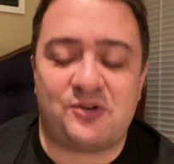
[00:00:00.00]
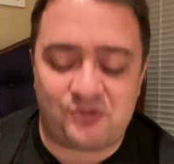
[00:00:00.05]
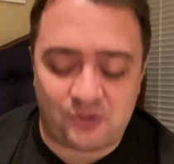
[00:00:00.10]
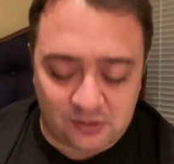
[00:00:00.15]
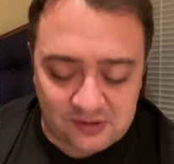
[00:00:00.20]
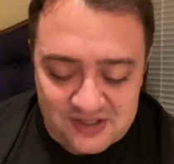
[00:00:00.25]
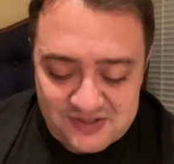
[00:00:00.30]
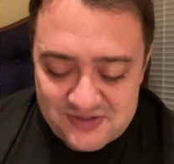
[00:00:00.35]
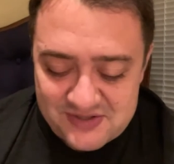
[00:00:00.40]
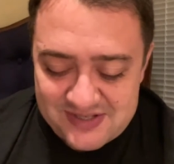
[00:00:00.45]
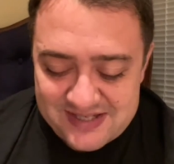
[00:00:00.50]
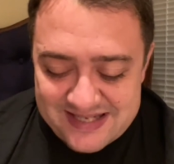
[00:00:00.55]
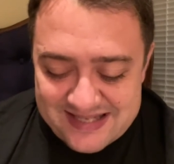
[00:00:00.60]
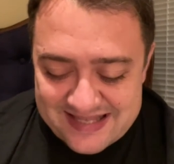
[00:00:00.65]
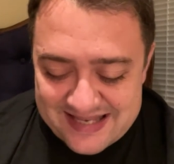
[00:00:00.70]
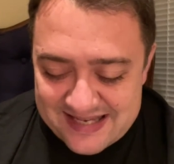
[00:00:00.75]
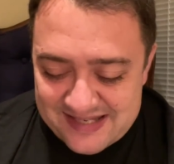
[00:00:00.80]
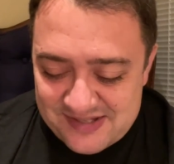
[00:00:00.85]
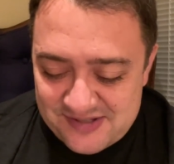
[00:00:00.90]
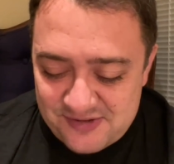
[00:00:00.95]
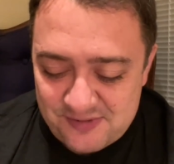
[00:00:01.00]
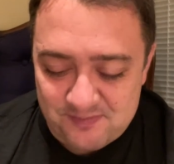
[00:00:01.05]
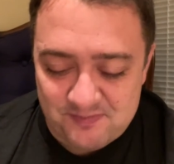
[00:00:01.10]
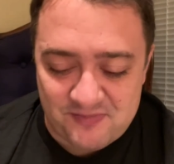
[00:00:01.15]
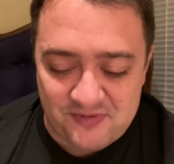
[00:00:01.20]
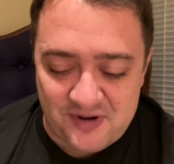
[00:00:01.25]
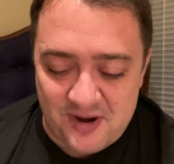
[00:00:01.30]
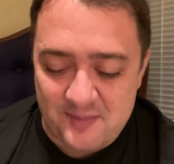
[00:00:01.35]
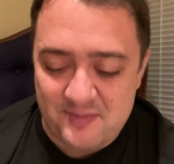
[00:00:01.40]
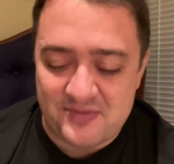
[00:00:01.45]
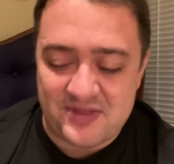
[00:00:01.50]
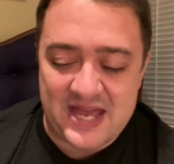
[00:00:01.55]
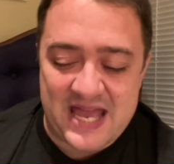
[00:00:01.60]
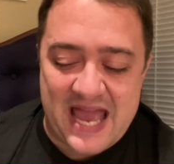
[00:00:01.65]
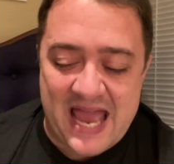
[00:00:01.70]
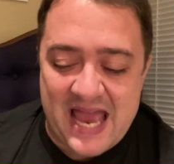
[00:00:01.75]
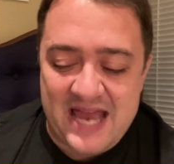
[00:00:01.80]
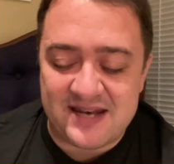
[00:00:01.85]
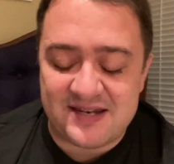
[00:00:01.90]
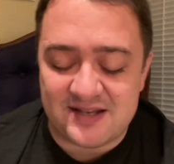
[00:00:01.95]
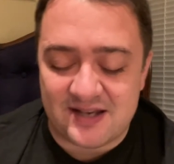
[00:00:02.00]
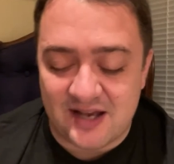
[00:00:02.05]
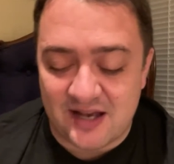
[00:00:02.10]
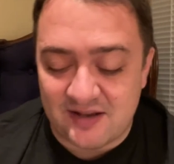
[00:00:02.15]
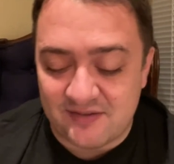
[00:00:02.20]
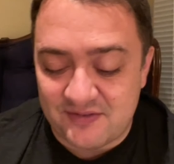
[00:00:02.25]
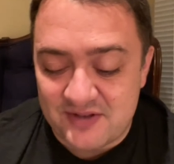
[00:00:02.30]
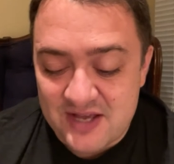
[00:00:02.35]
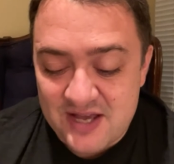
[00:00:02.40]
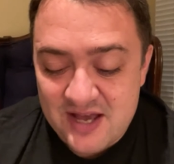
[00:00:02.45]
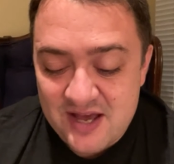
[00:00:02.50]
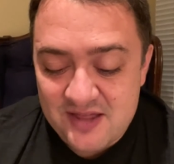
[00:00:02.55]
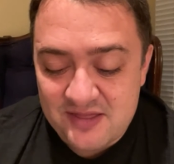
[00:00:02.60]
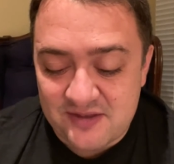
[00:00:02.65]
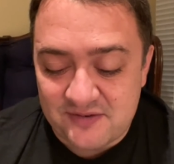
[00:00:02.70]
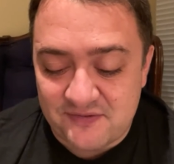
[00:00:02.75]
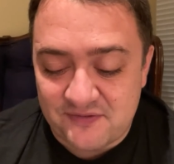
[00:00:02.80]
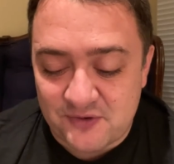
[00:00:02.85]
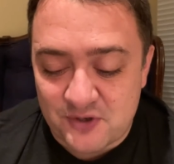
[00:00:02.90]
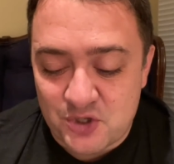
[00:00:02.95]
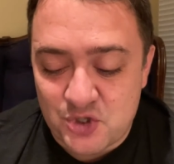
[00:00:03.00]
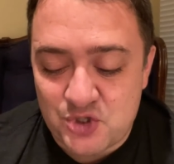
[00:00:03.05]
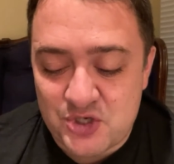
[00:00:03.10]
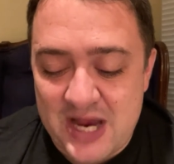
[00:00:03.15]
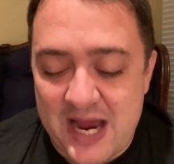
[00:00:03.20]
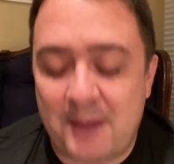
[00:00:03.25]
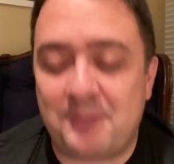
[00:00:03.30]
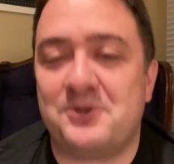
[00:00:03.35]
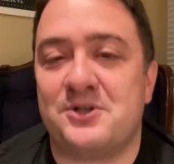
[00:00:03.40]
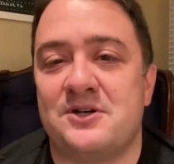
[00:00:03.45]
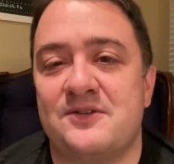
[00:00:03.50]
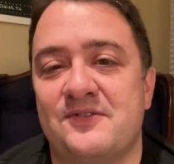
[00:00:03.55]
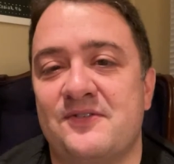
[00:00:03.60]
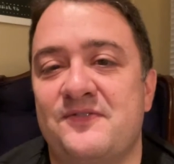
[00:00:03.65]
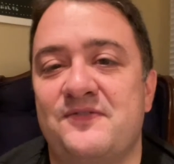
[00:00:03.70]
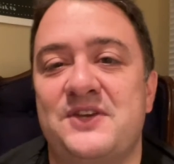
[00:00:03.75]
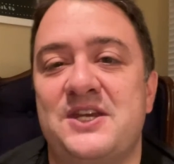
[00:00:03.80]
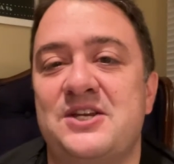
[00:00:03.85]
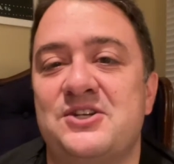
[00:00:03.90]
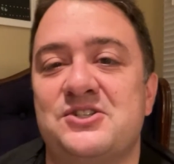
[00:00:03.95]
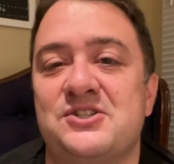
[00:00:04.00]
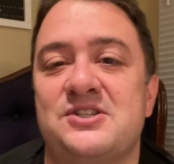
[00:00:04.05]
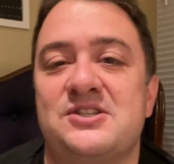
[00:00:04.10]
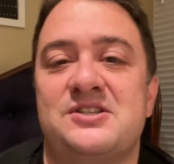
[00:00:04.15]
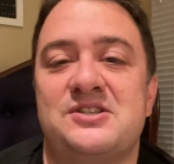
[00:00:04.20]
So listen to this from the end of the first chapter of Ephesians.